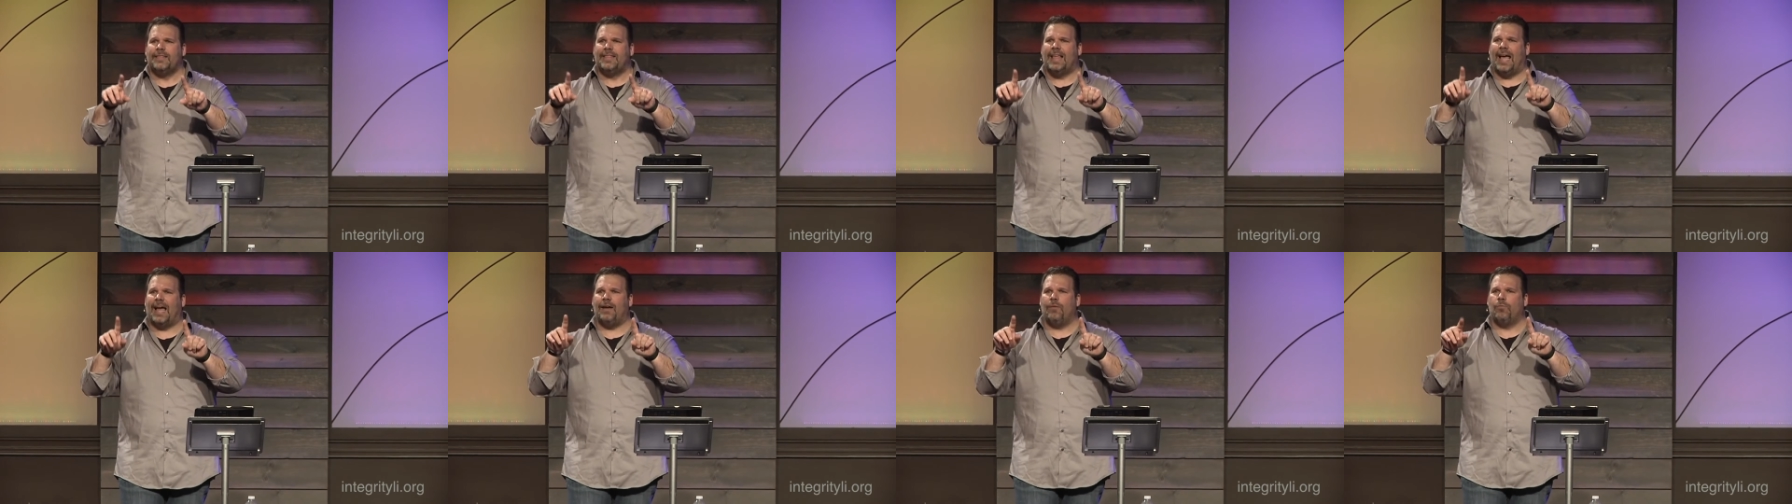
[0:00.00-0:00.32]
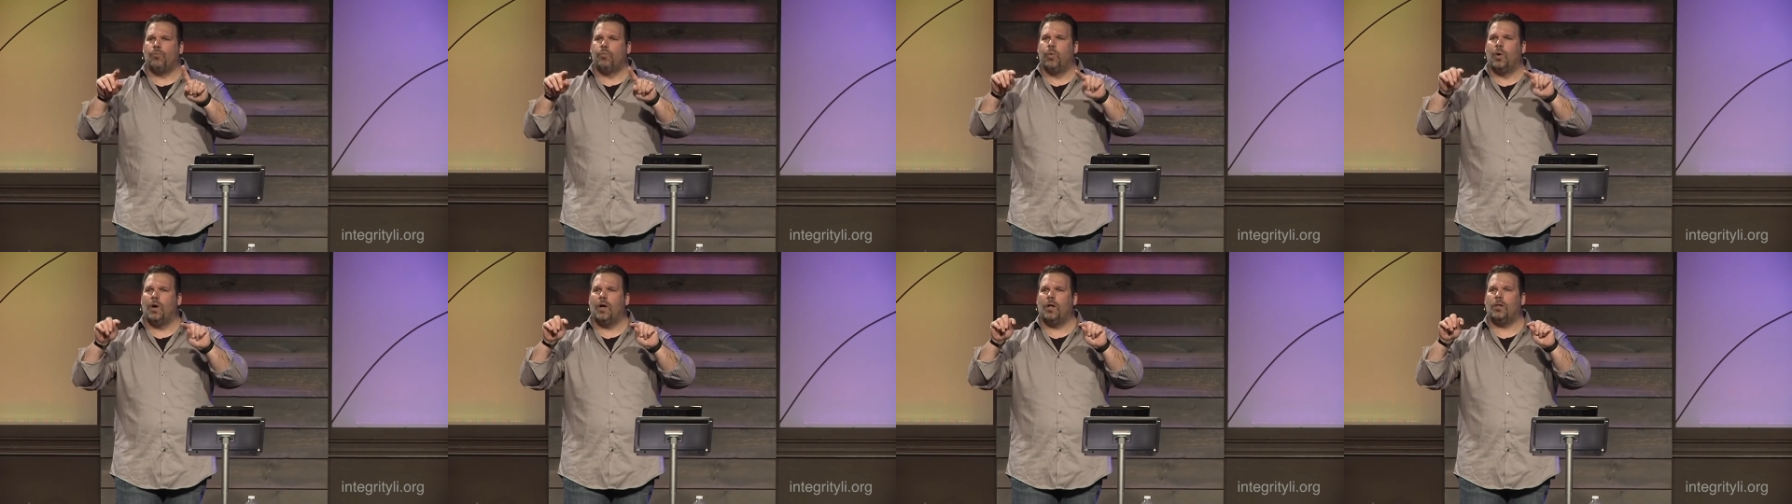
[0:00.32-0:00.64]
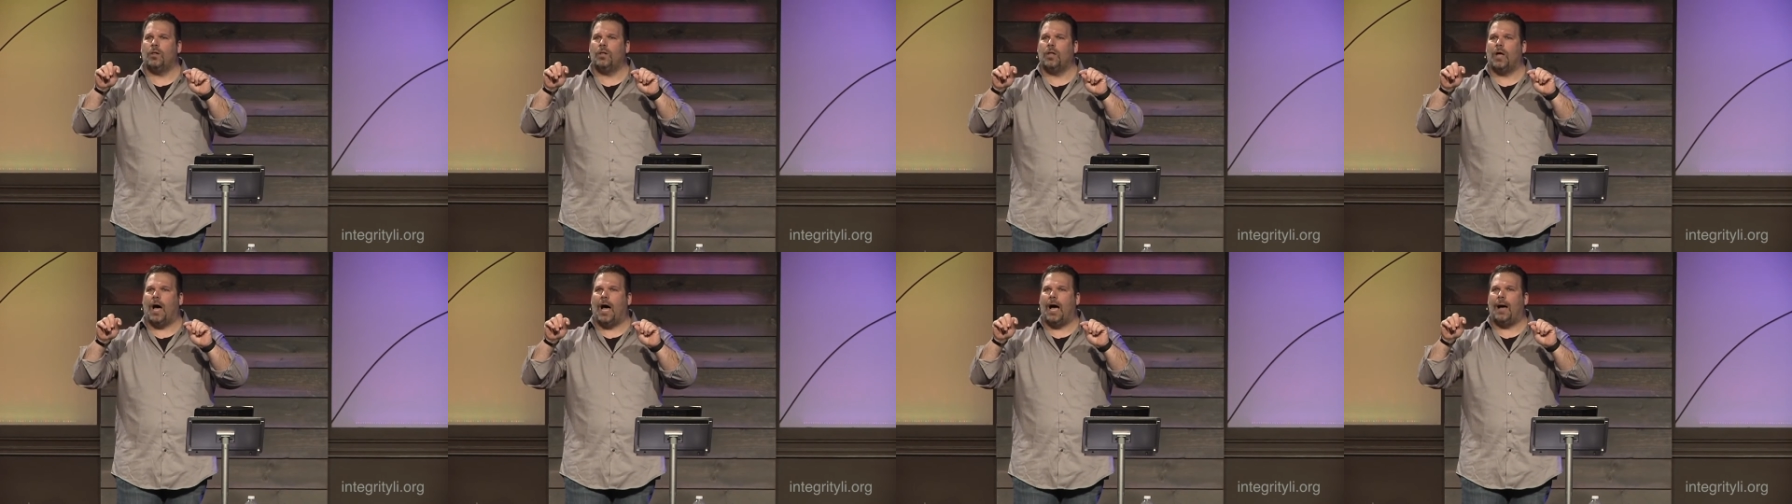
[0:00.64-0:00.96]
that
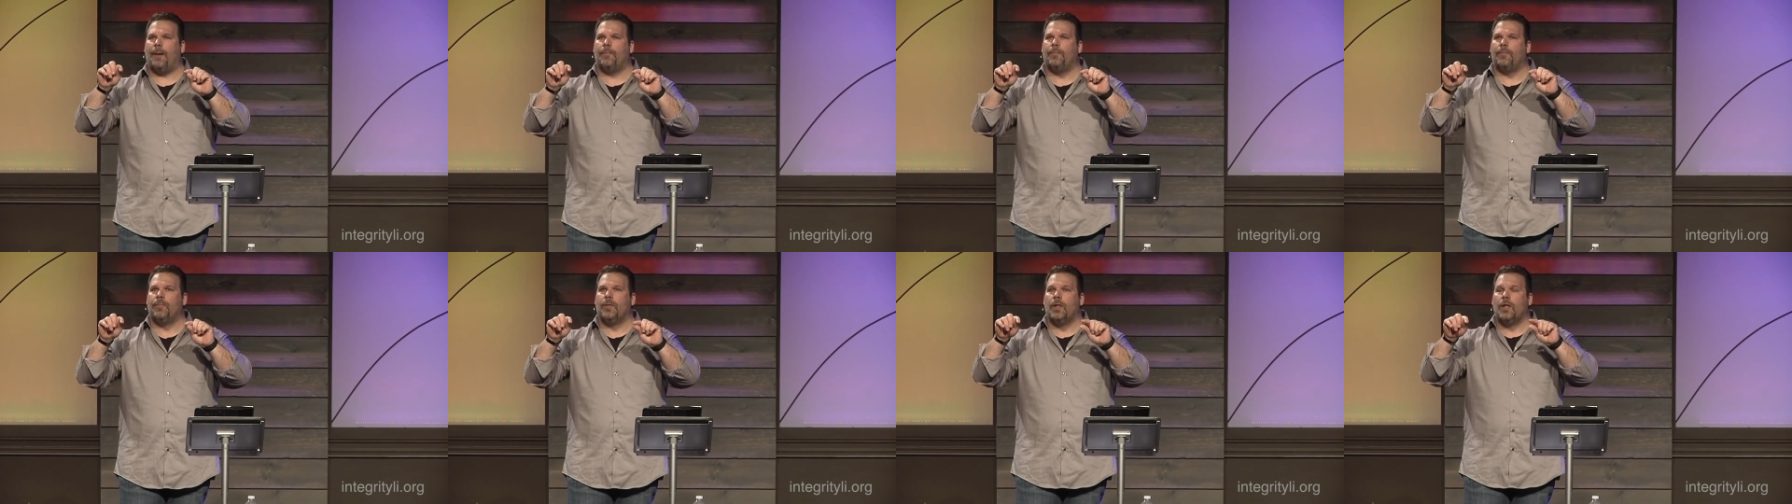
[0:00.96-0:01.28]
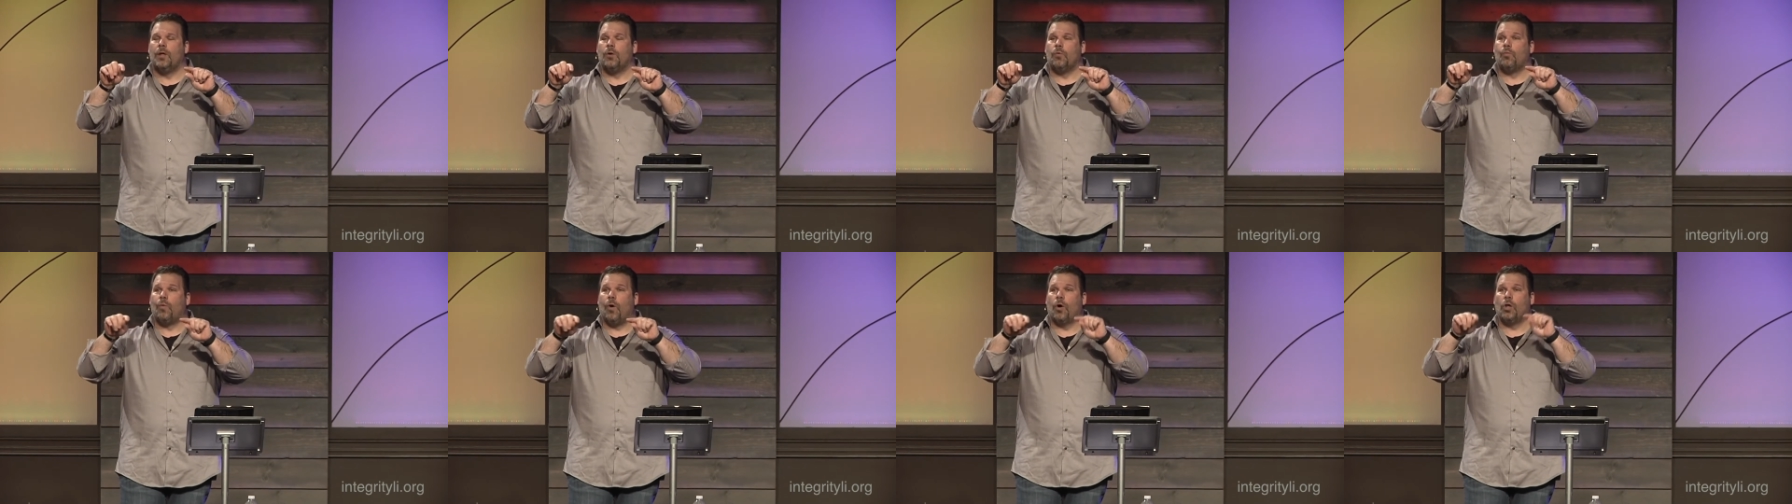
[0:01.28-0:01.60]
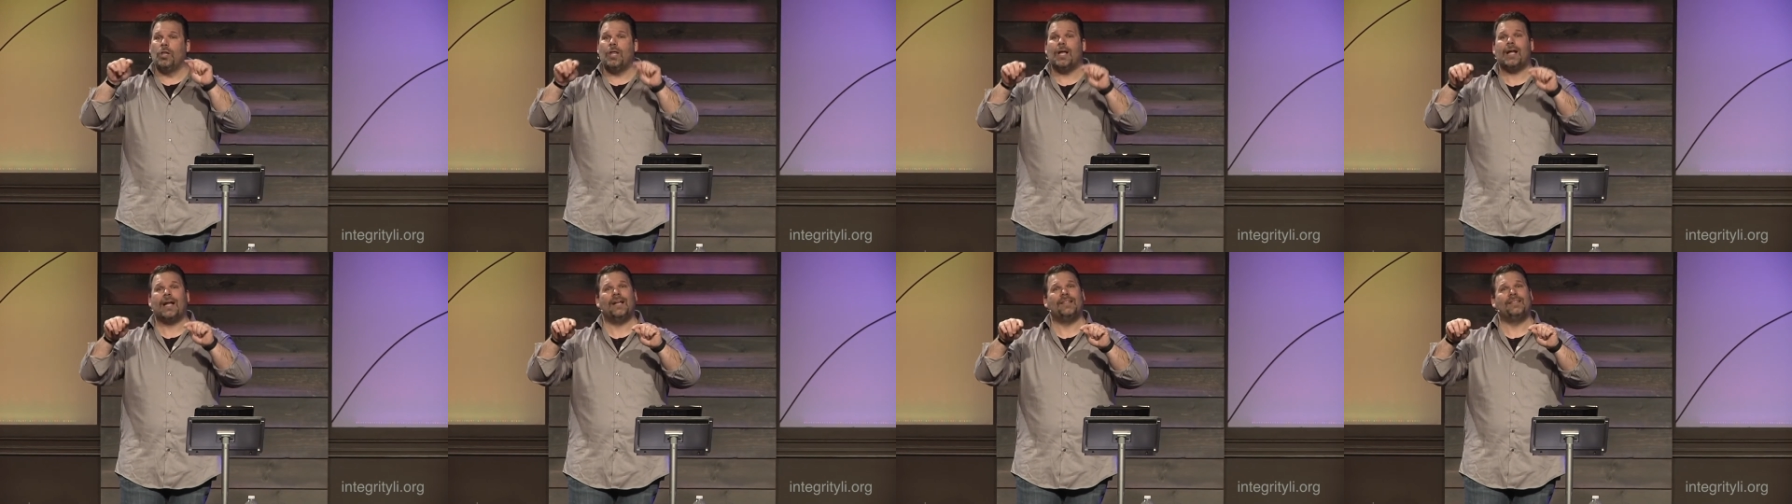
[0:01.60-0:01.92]
will um,
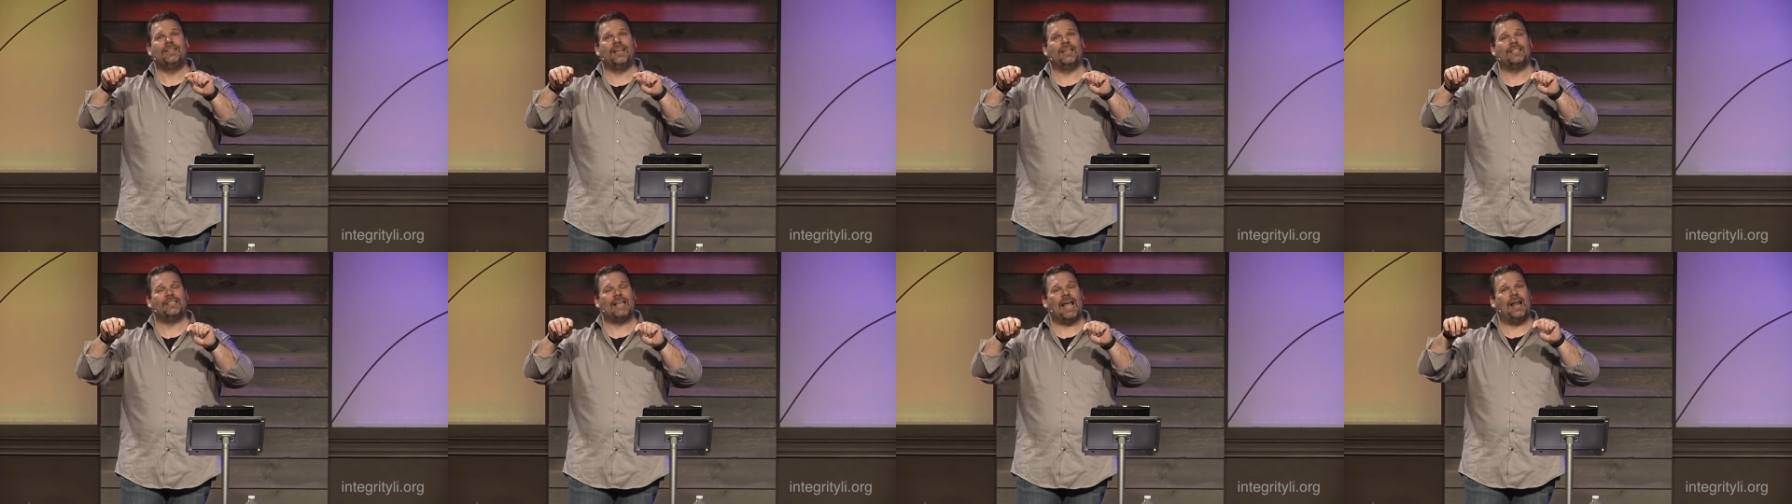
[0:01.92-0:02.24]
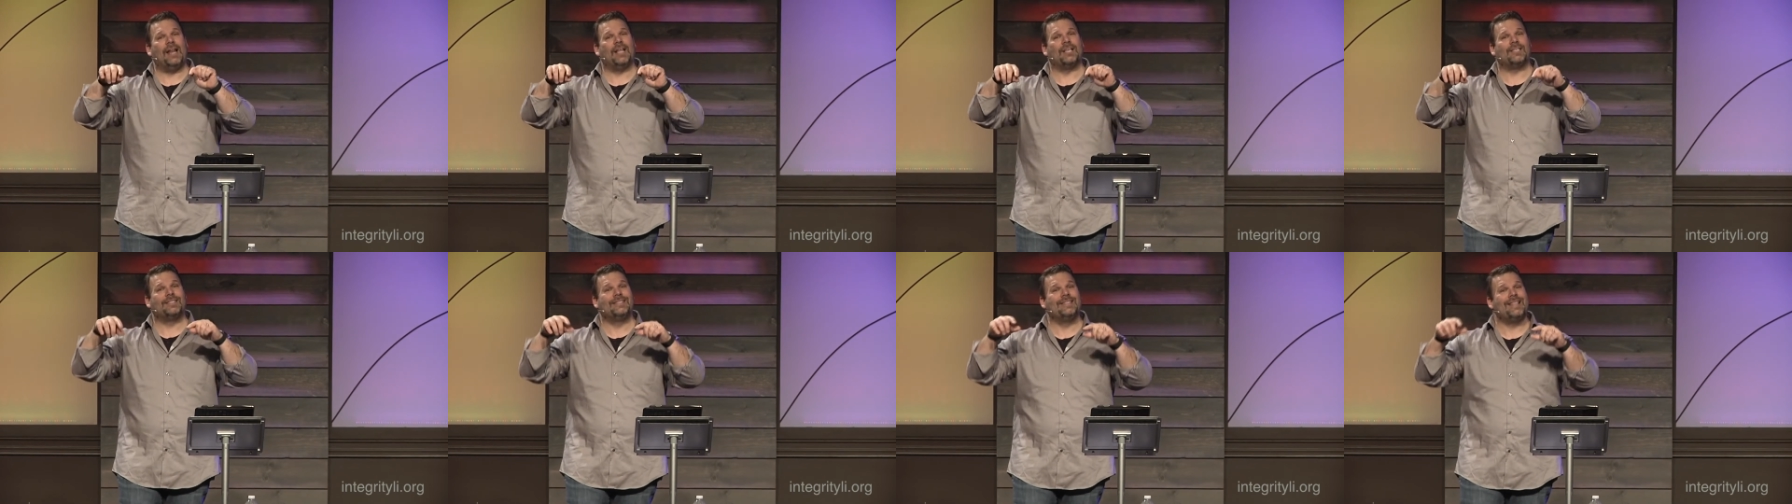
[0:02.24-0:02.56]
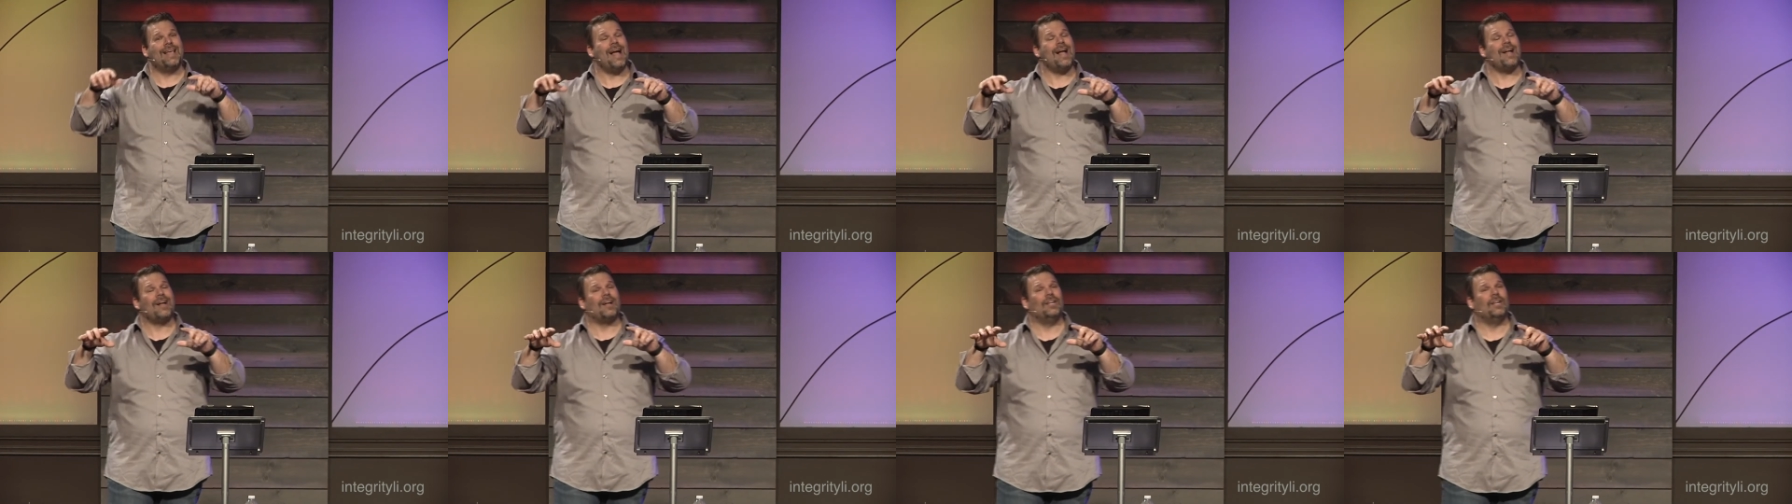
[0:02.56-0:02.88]
will look at this, and it's
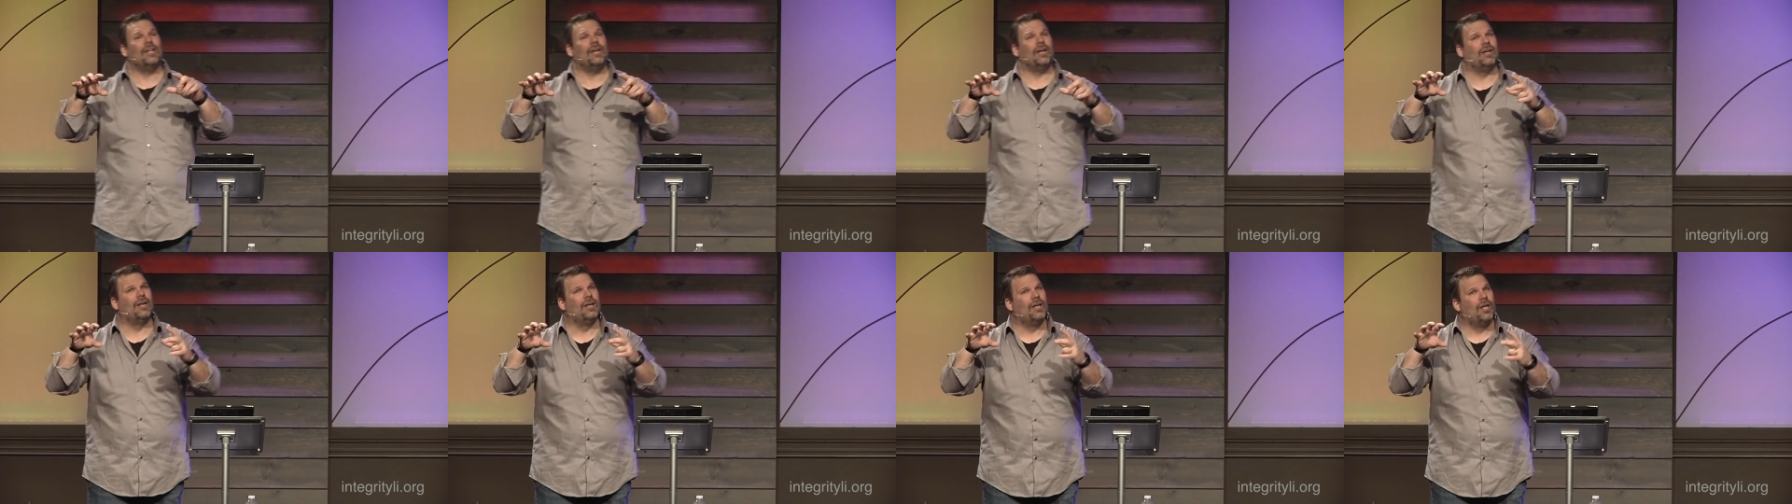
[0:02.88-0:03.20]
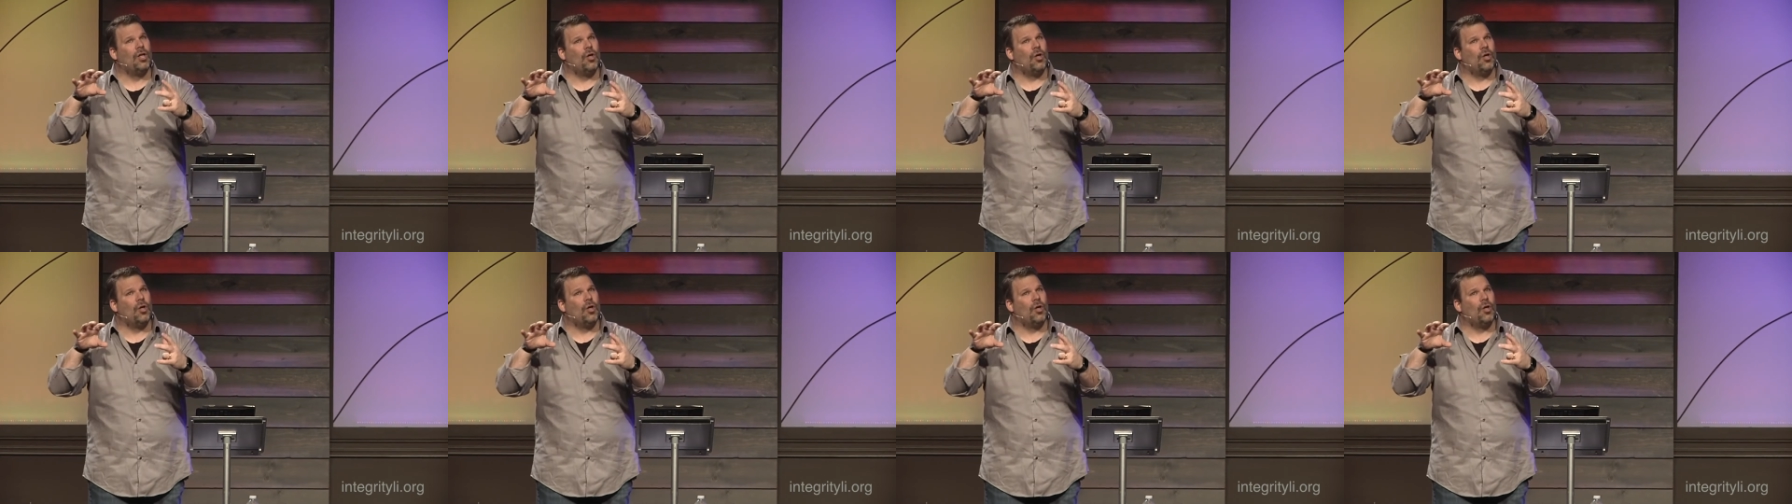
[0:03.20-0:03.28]
not going to,